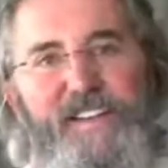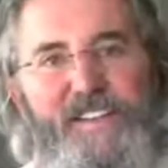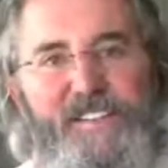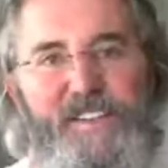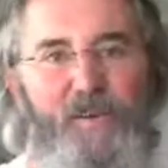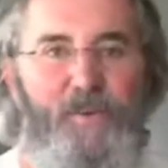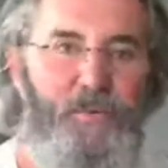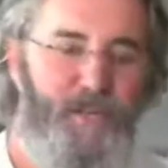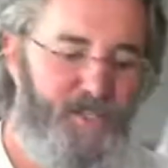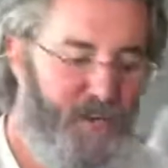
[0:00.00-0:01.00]
So
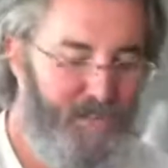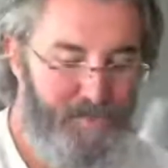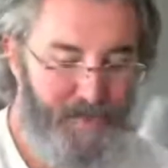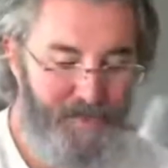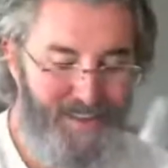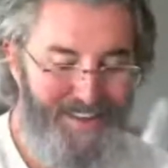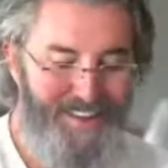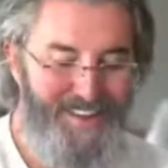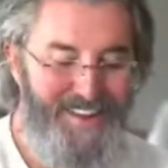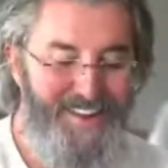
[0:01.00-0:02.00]
we talked about
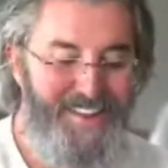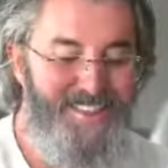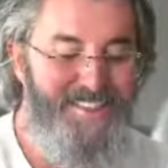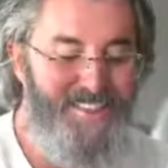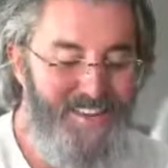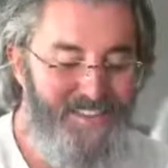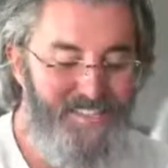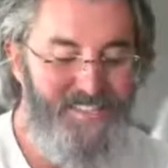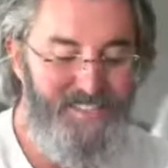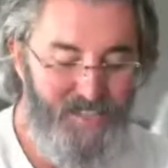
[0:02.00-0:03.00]
that. In
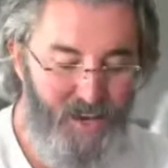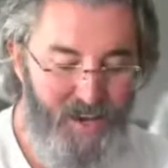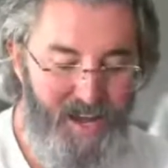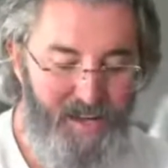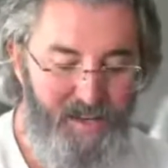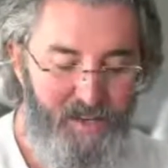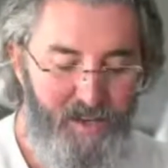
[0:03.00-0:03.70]
this talk,